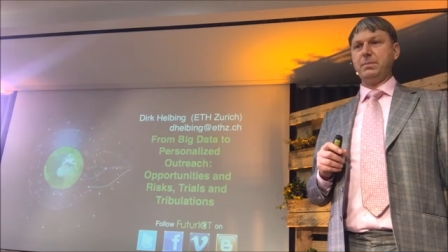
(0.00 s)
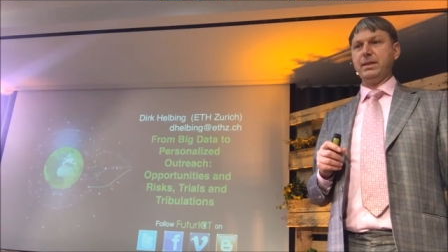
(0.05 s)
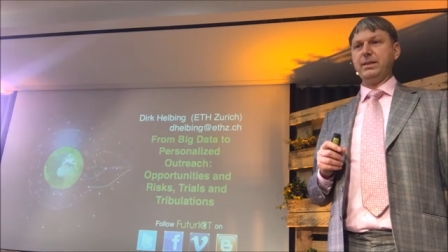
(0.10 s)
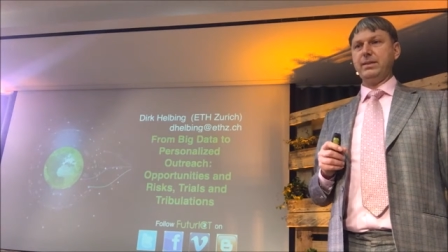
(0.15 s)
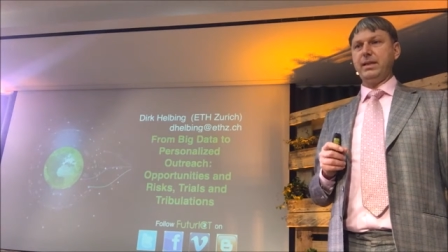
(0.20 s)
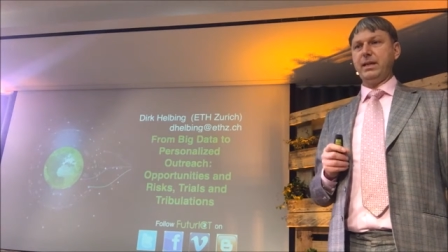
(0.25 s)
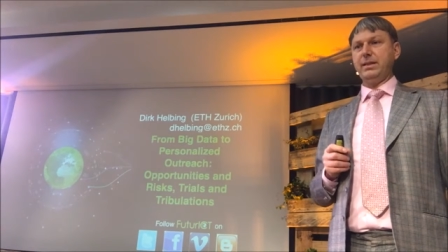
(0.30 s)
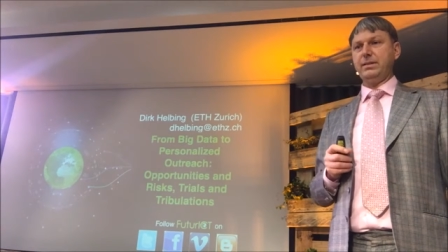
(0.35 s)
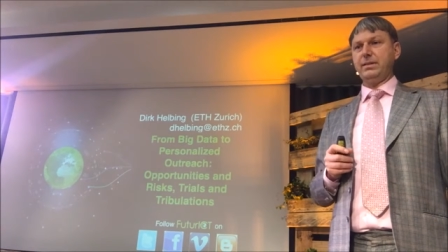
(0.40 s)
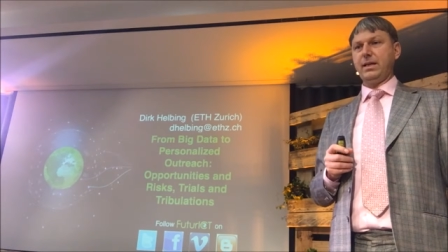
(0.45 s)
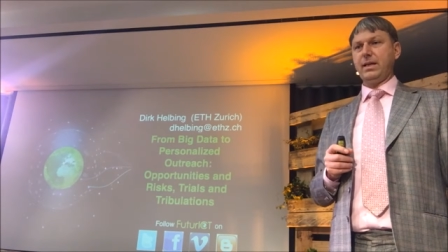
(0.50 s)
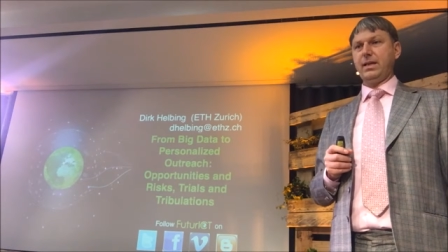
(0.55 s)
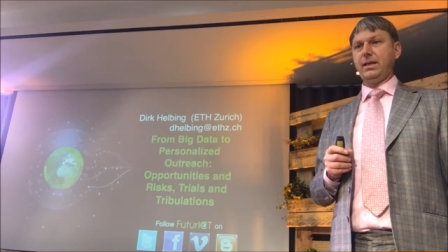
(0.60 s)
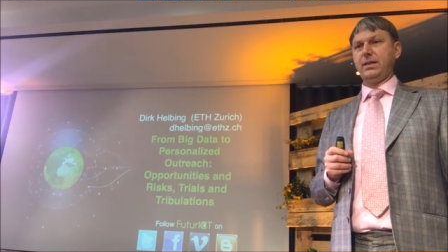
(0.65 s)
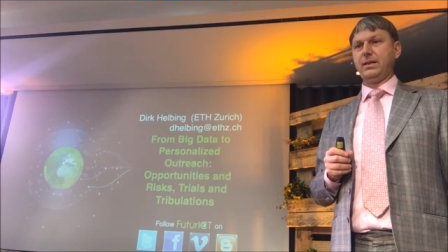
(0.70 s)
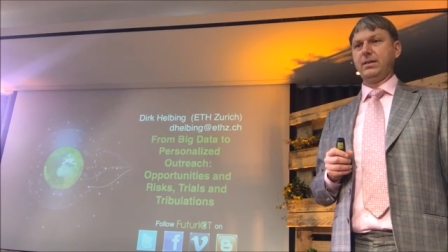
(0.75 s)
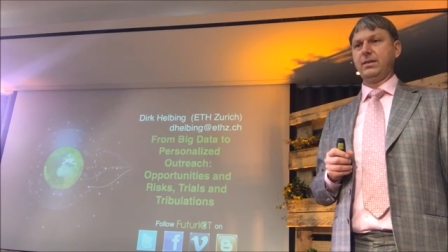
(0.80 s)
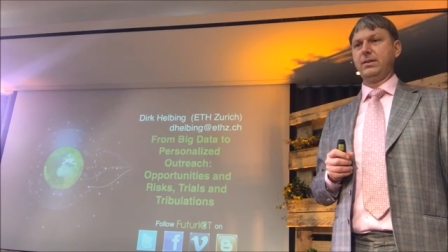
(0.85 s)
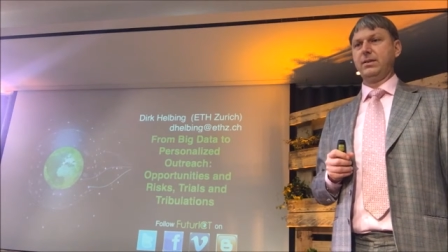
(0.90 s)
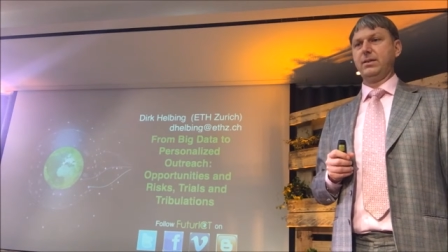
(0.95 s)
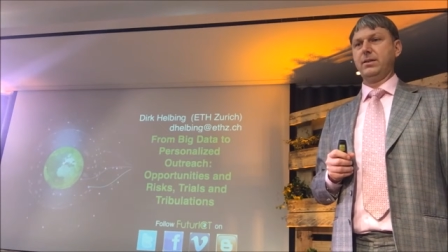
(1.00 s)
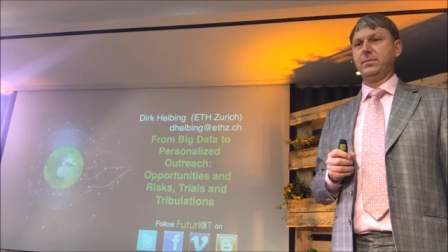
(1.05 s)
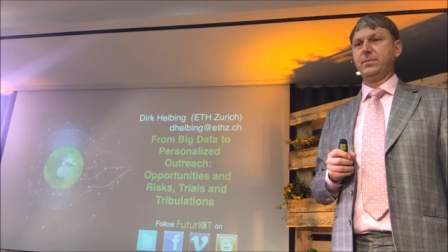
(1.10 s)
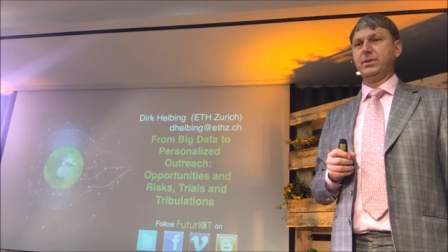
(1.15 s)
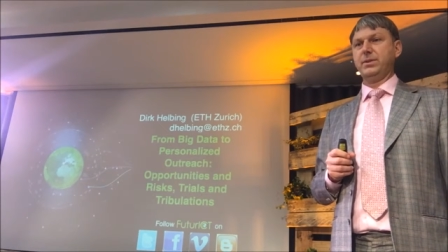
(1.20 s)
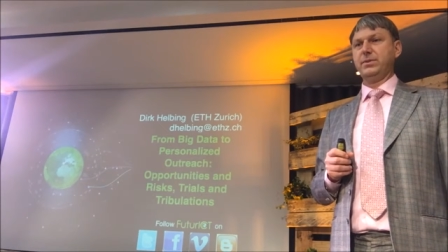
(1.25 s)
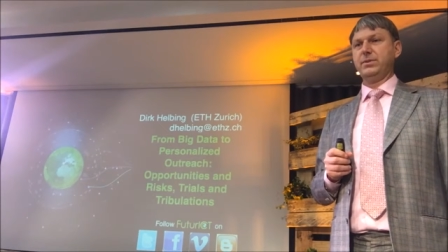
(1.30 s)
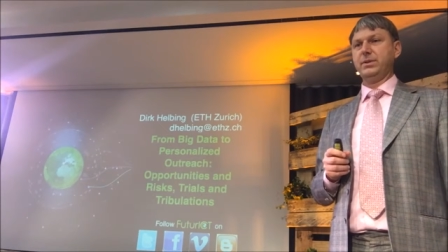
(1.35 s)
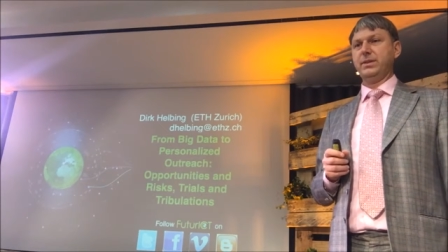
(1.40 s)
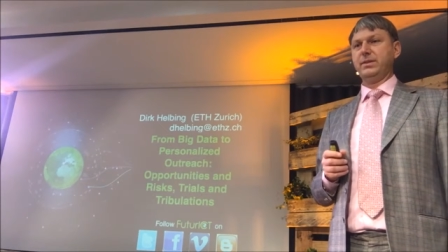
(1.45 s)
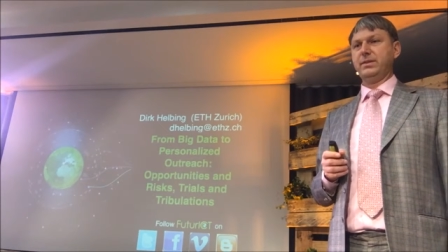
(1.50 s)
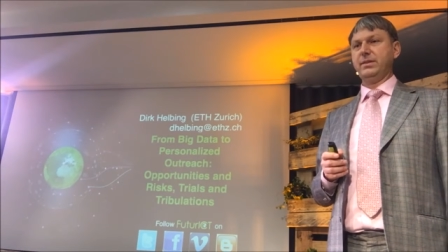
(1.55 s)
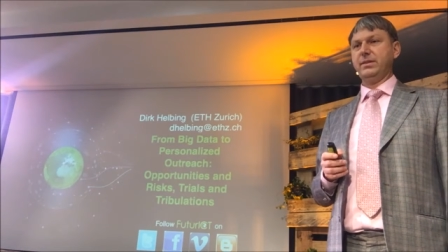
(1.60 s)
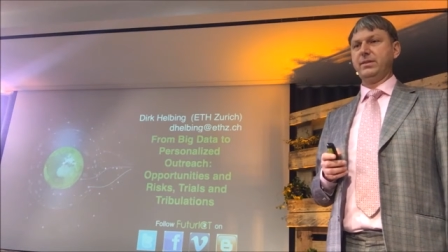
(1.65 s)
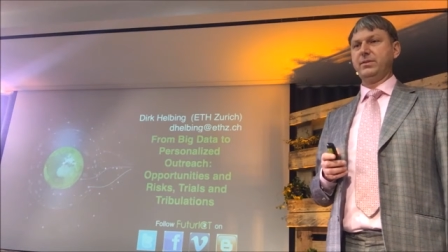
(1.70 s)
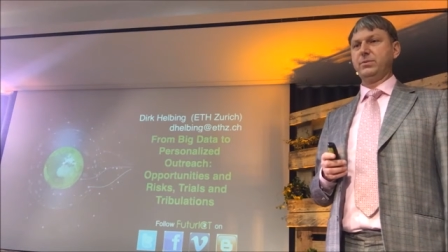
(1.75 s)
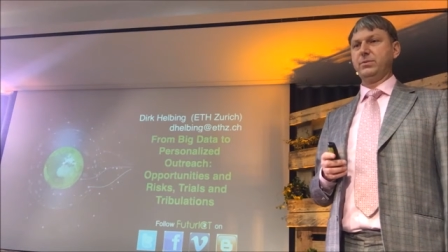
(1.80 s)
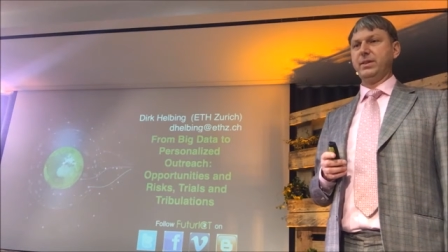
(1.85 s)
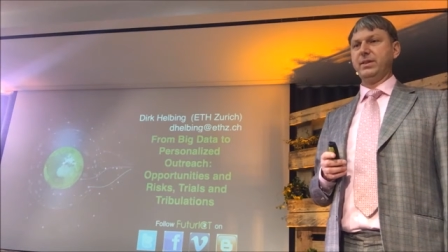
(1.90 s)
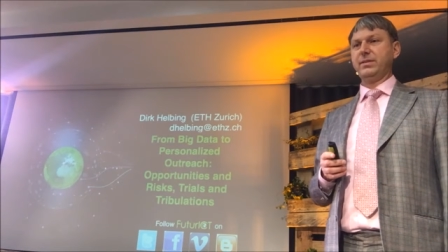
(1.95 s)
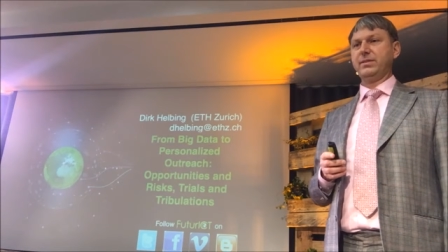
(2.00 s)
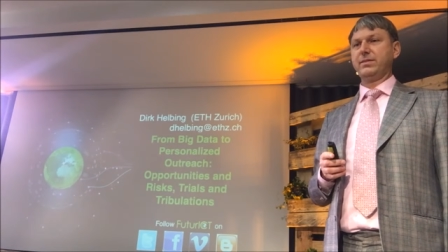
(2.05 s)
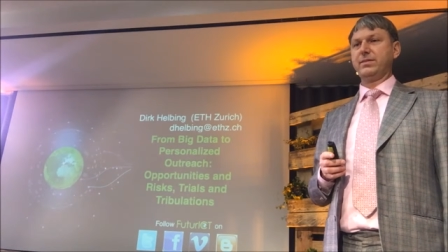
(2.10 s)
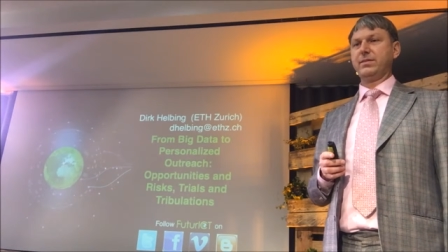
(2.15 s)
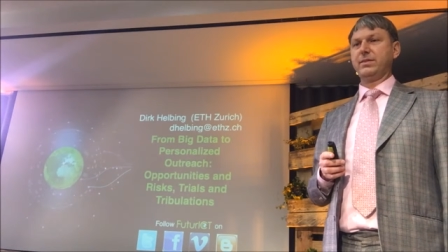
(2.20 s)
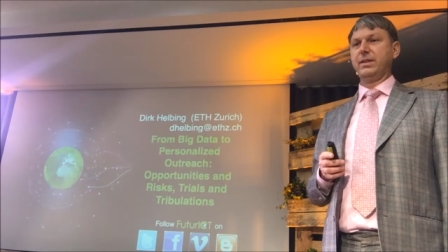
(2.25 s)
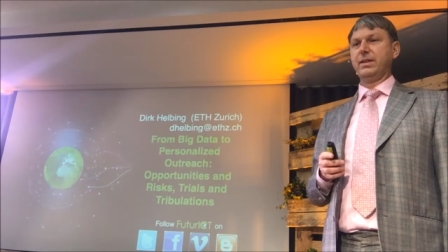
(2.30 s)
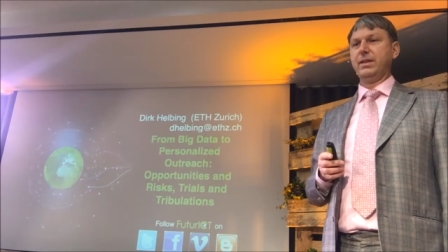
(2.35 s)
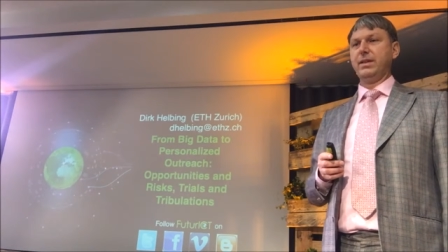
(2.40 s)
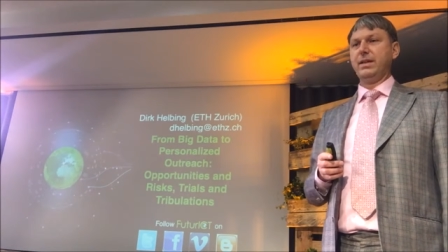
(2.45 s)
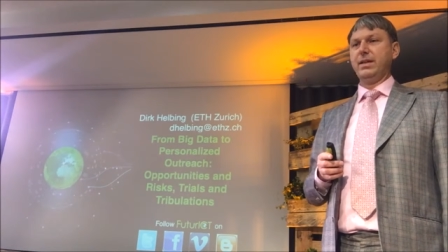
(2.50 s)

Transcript: big data, opportunities, risks,